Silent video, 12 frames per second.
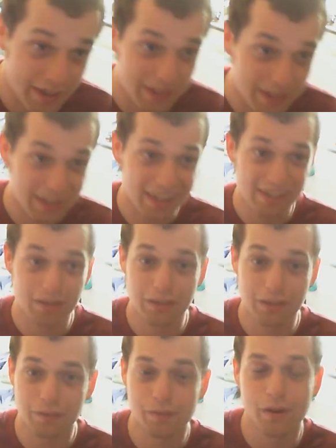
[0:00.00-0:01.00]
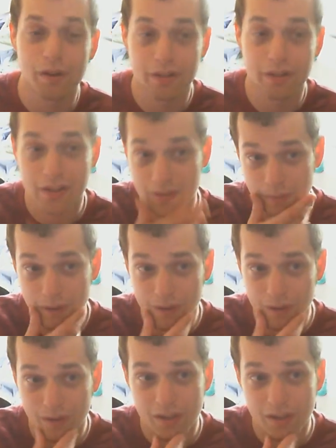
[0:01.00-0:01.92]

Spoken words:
And then in season 4 there's more